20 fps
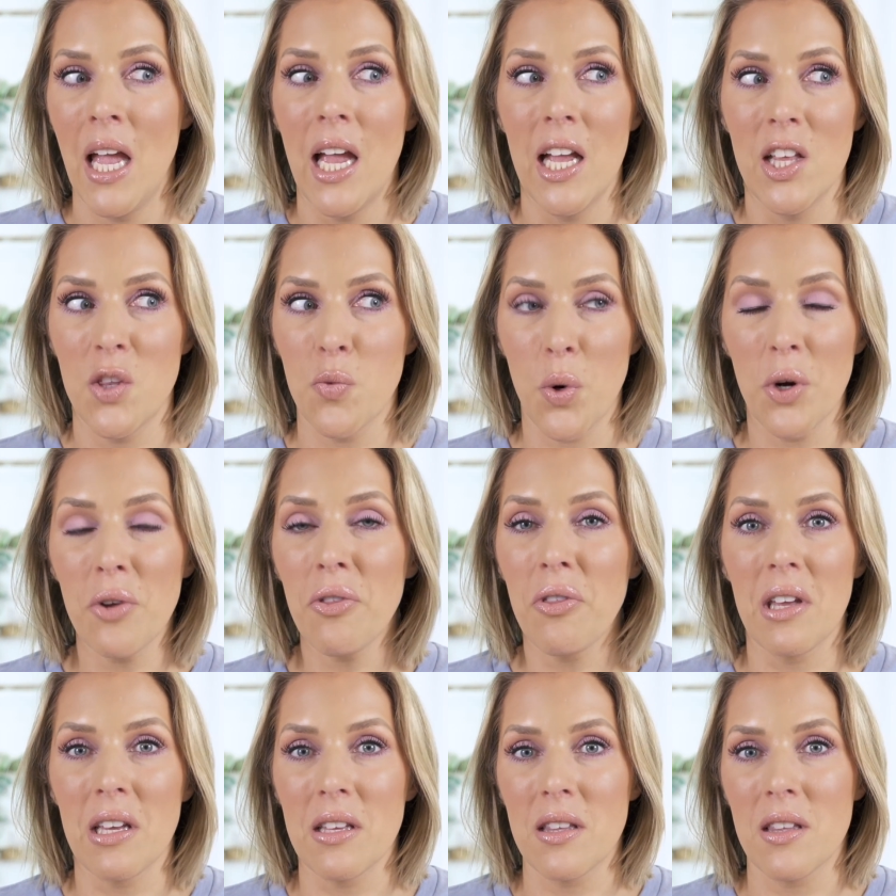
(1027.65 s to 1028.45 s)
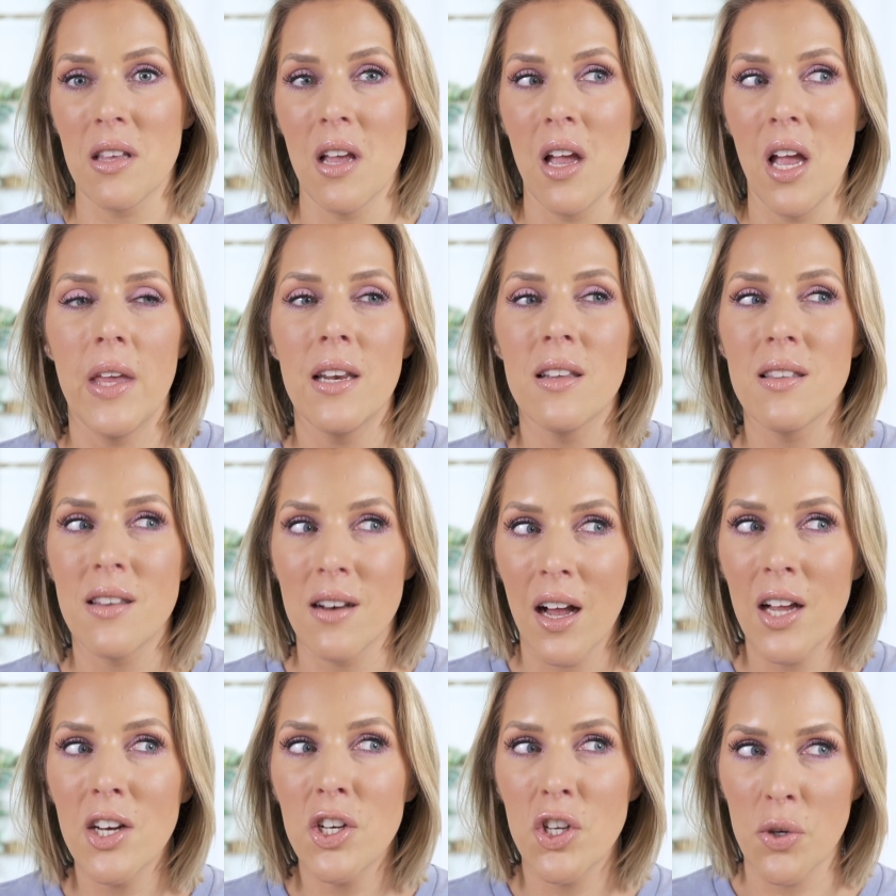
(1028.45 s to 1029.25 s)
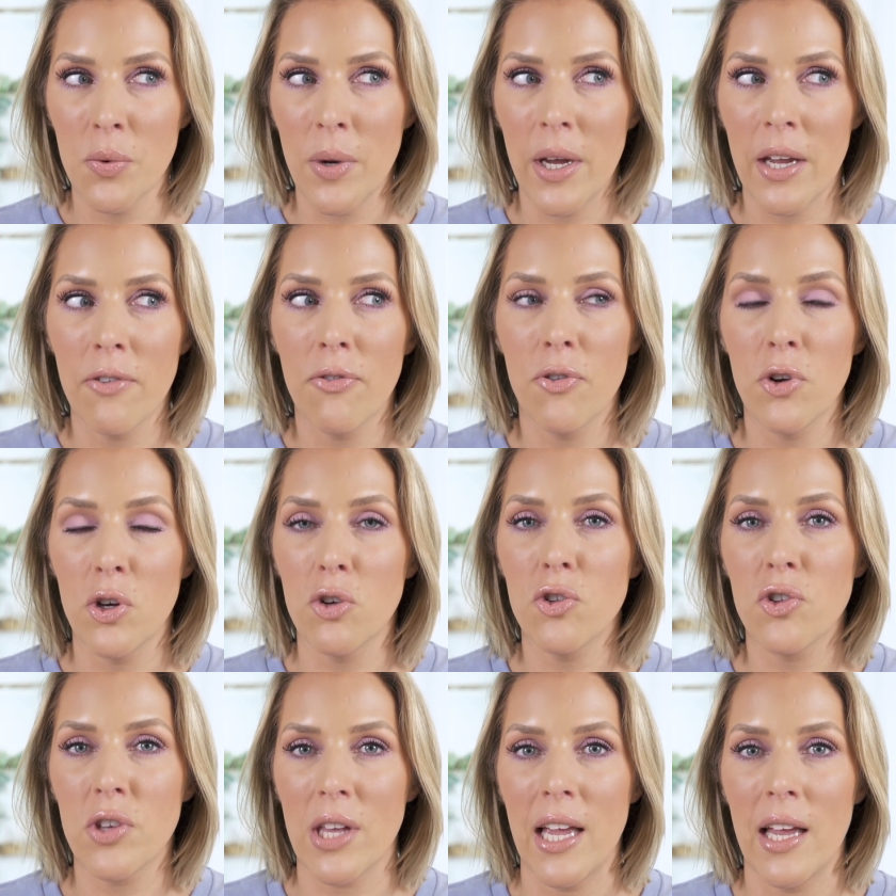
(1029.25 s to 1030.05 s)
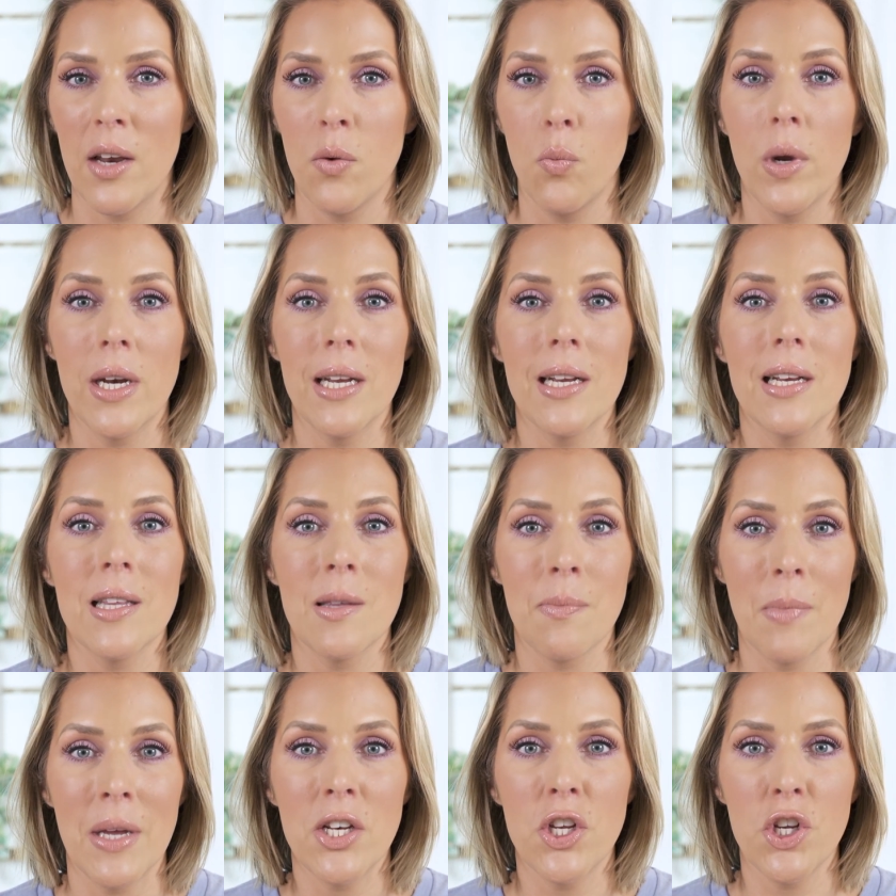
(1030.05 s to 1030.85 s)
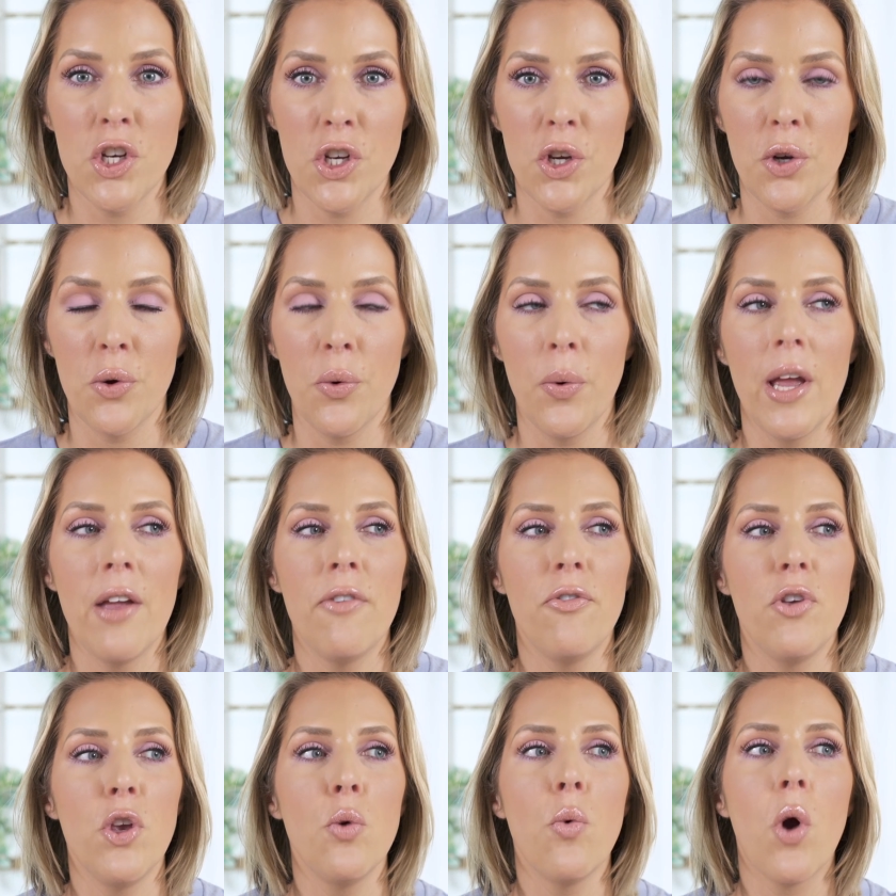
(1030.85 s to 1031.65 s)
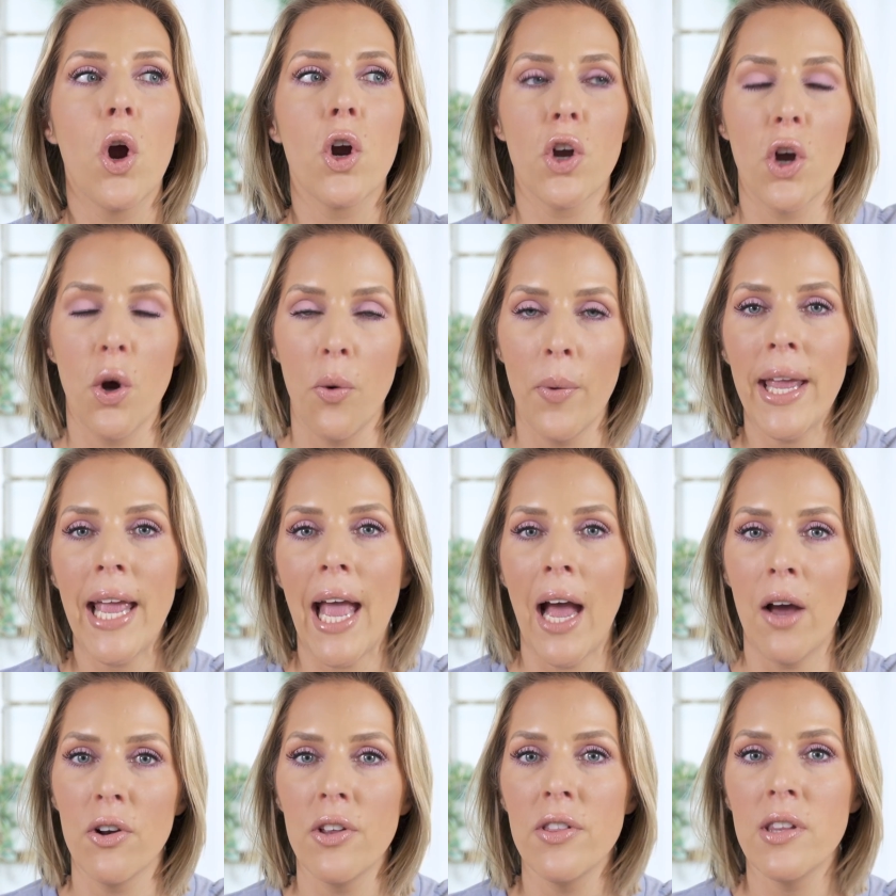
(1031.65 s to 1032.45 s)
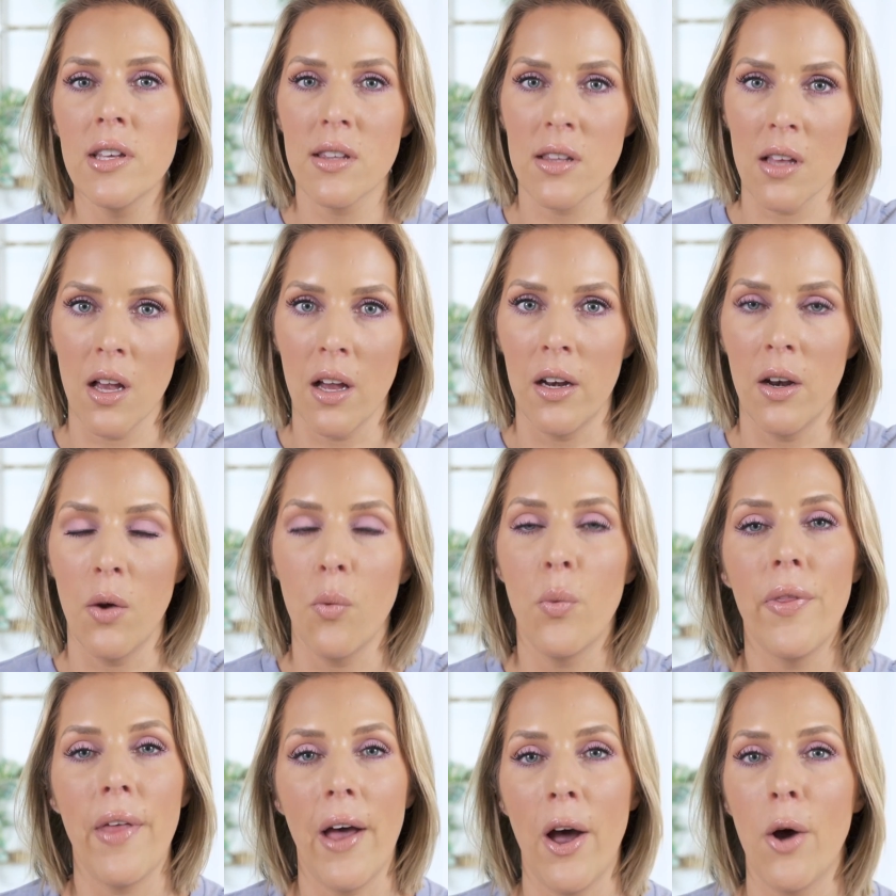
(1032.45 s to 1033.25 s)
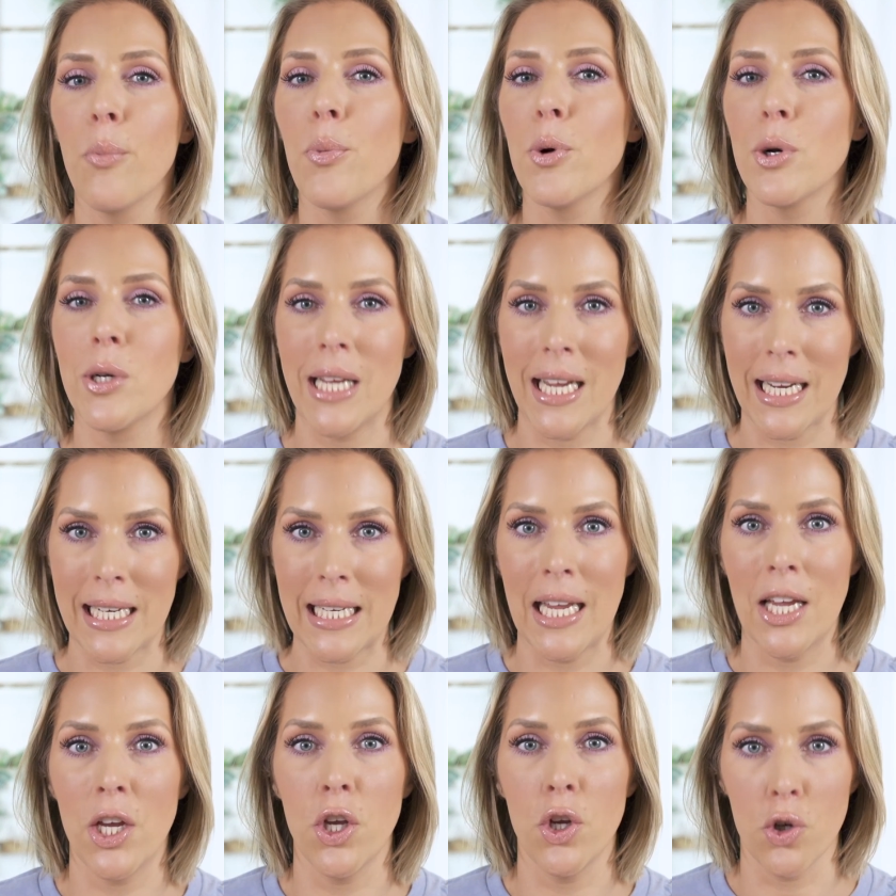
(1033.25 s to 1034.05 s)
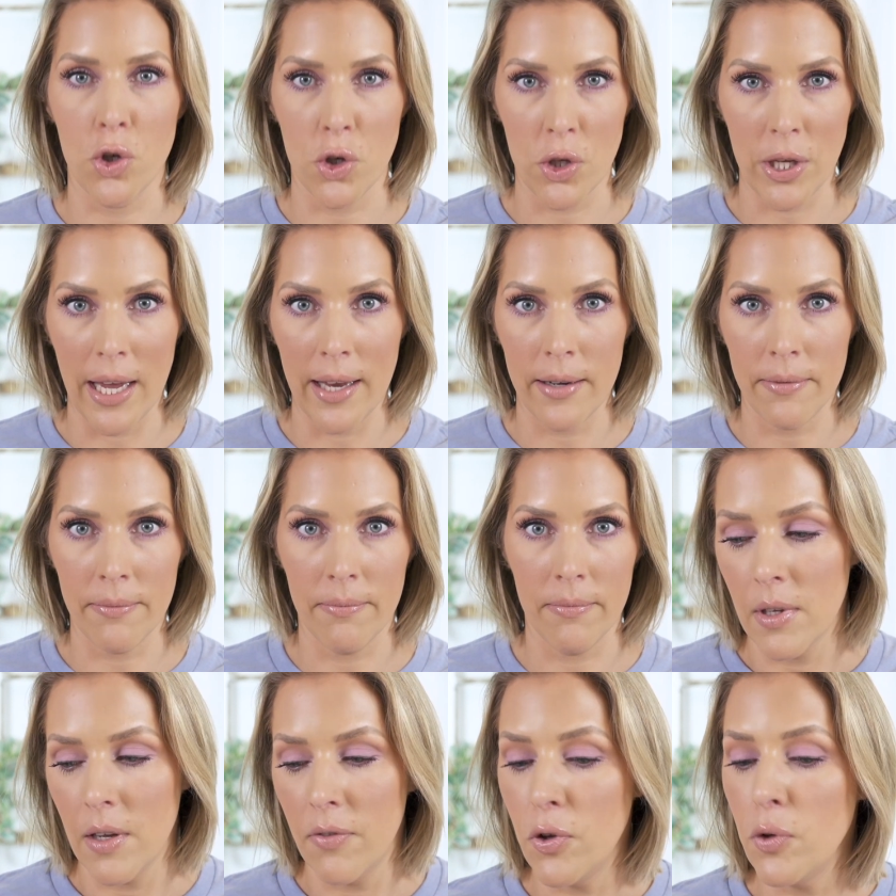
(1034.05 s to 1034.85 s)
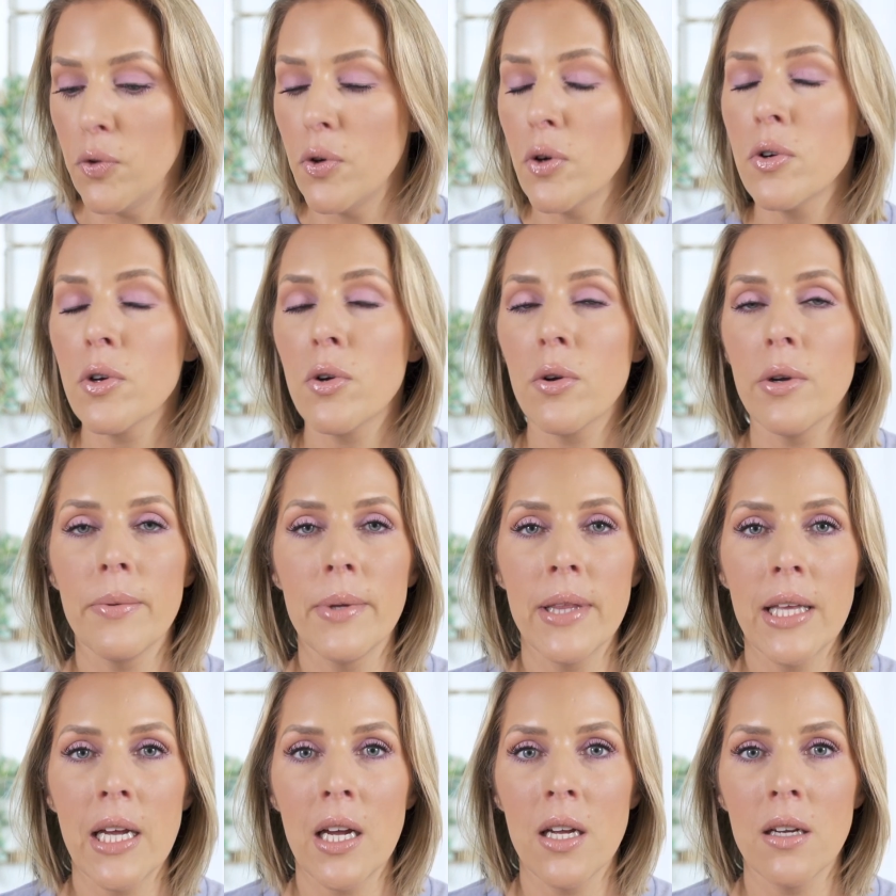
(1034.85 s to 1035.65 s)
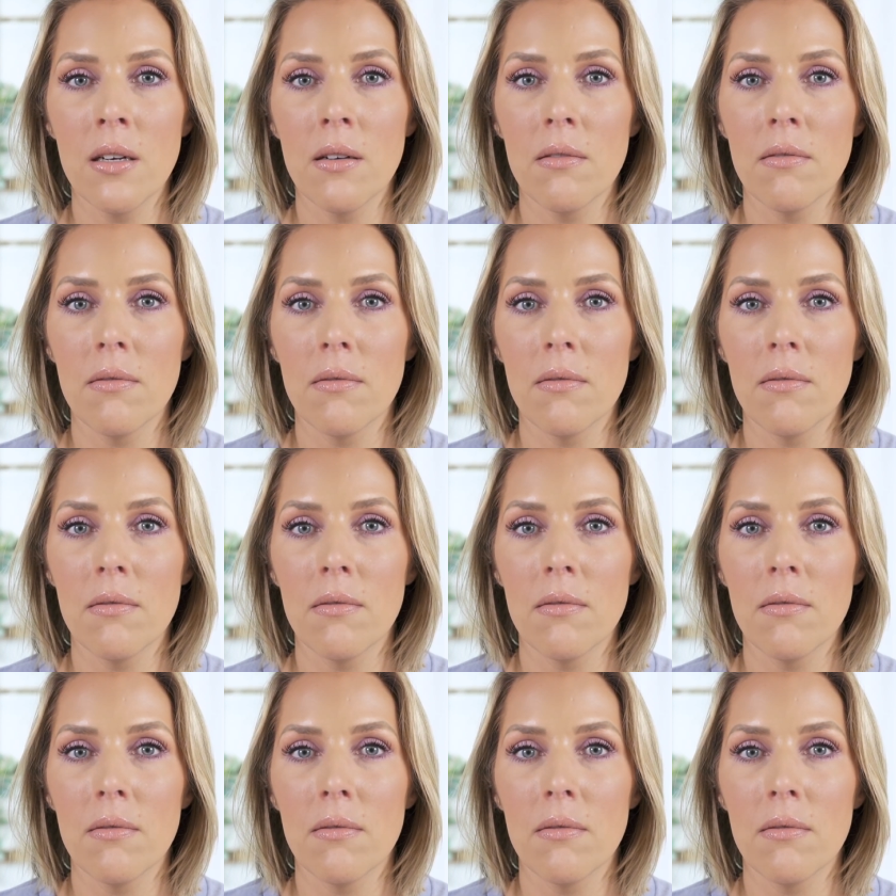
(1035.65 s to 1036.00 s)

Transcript: It's worthless. It is not doing for your skin what it is meant to do if you are going out in the sun without protecting your skin. If you don't agree with that,